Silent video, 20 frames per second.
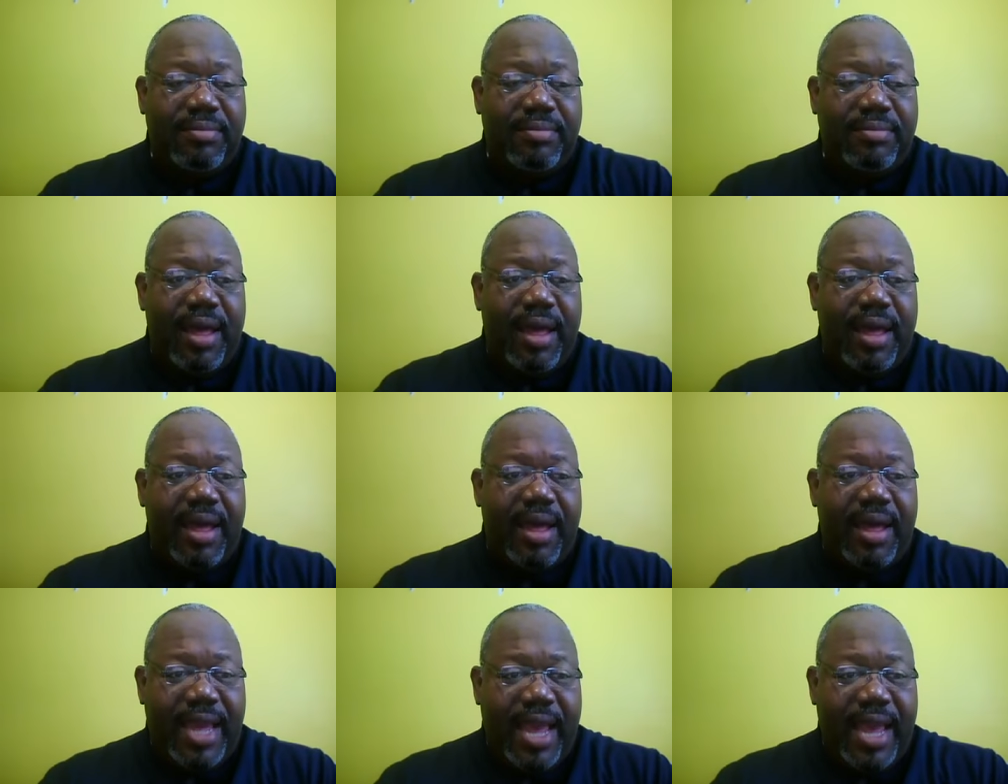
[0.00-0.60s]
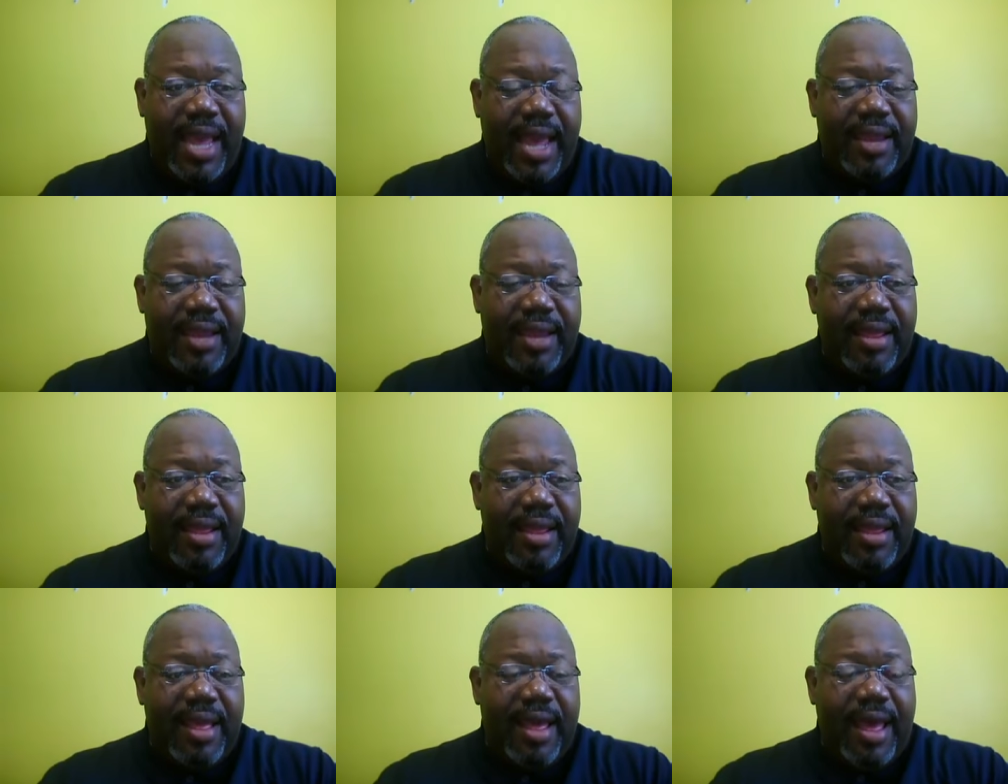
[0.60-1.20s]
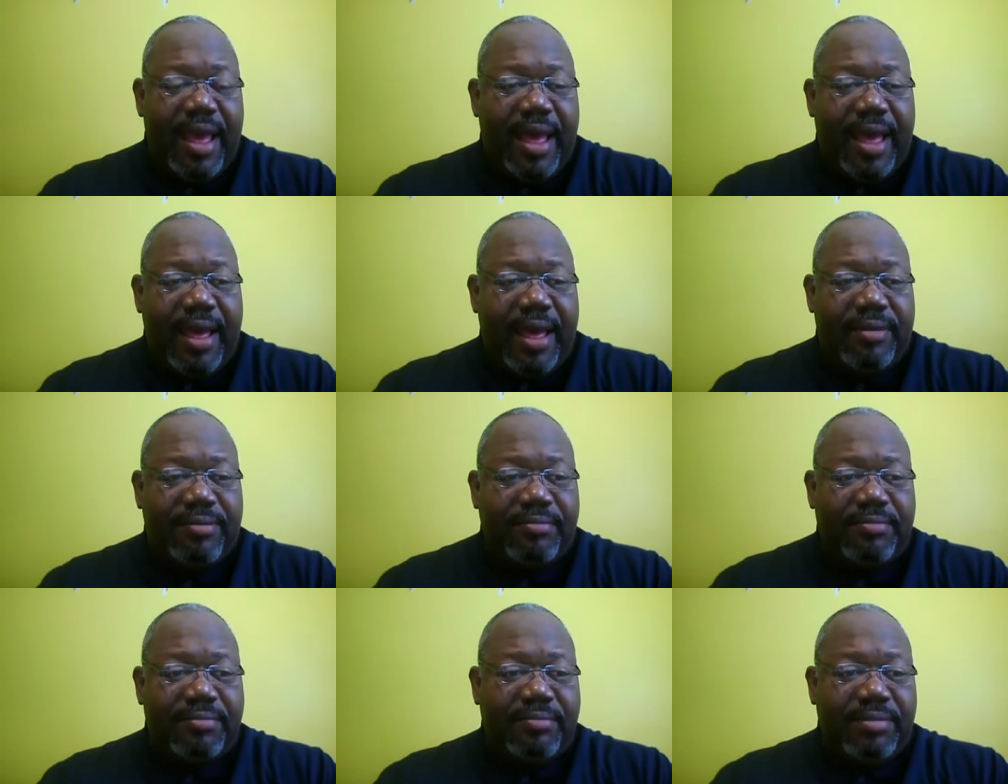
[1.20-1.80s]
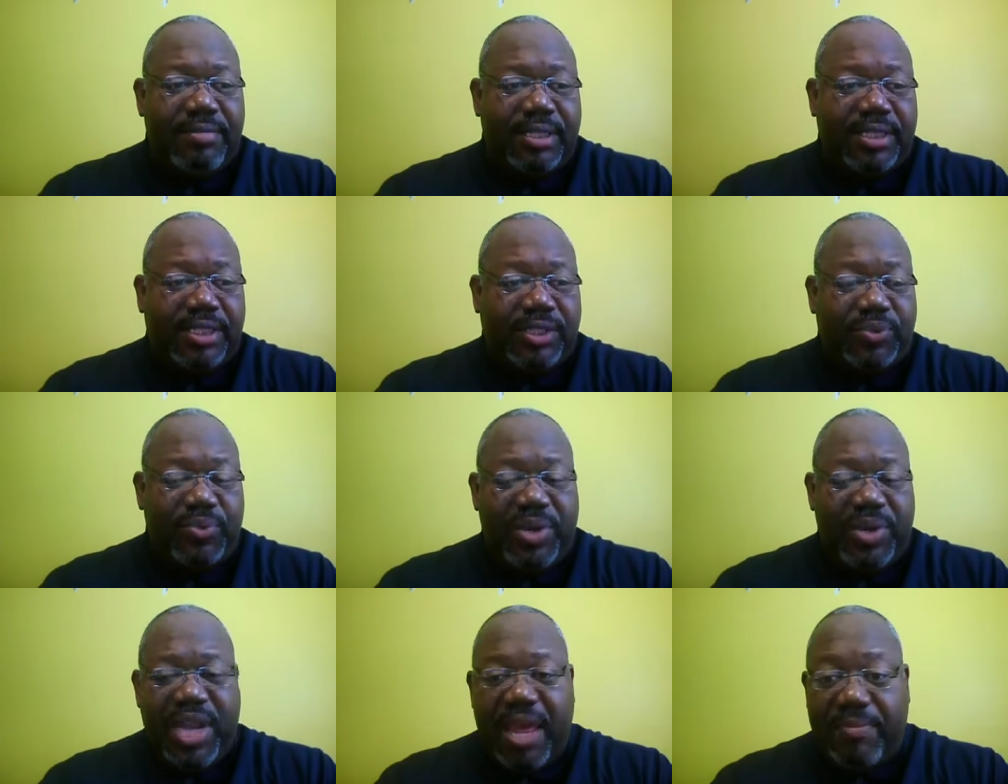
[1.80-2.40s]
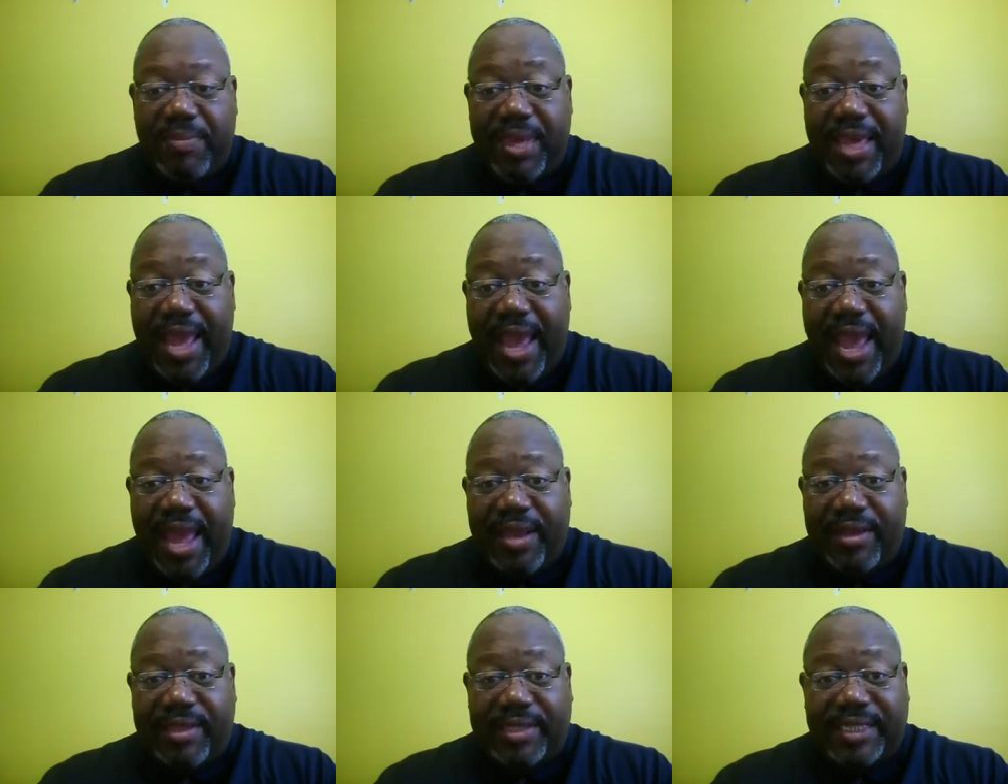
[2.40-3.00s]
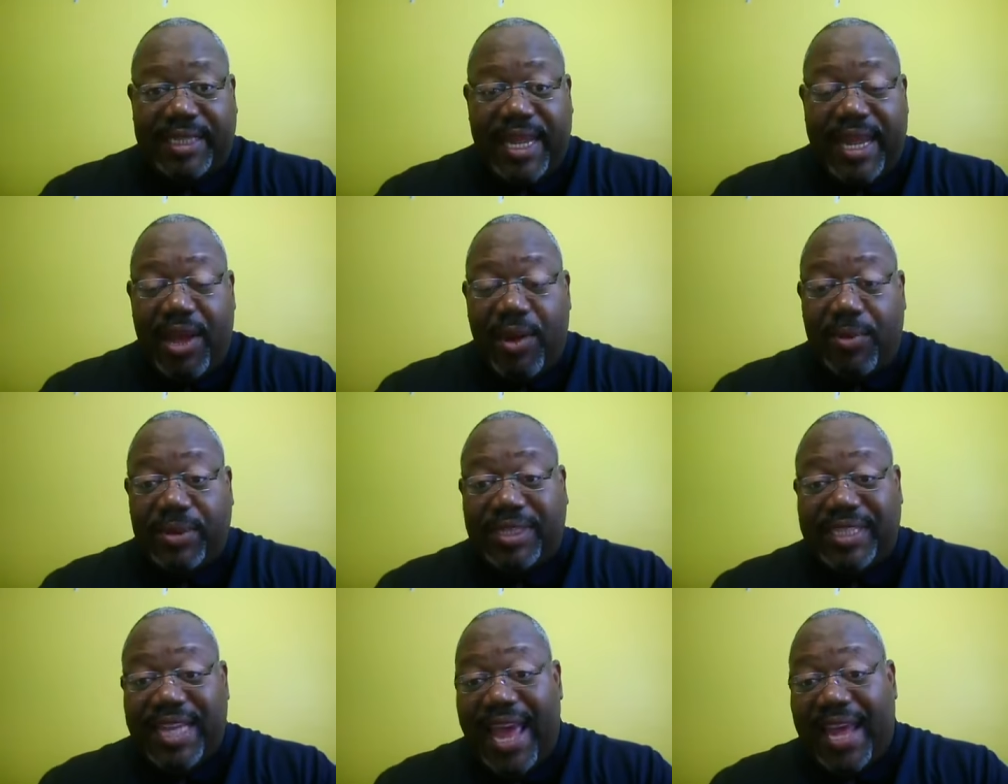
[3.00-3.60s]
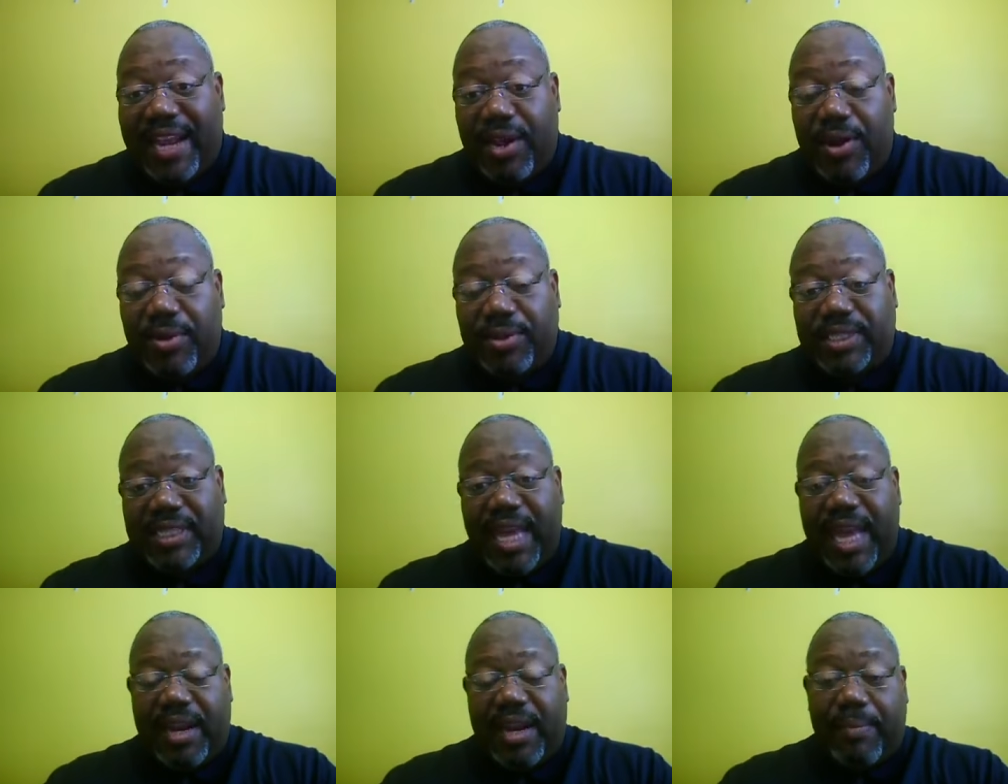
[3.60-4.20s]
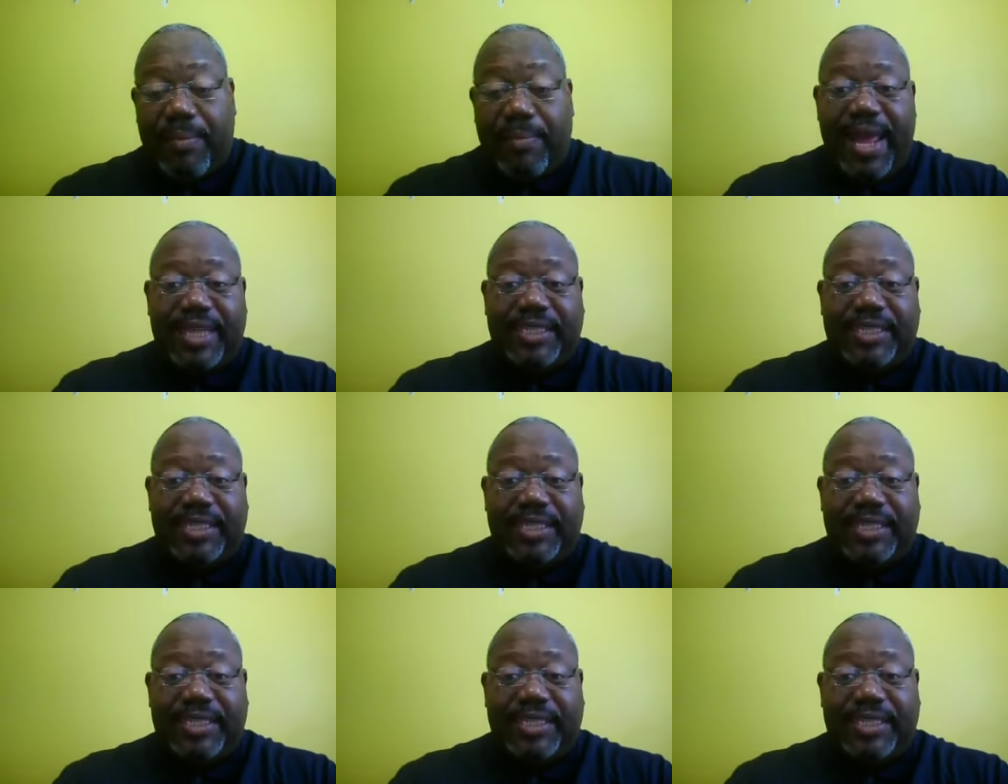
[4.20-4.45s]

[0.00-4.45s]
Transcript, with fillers: uh, again, um, this is when they began to say, Hosanna, Hosanna,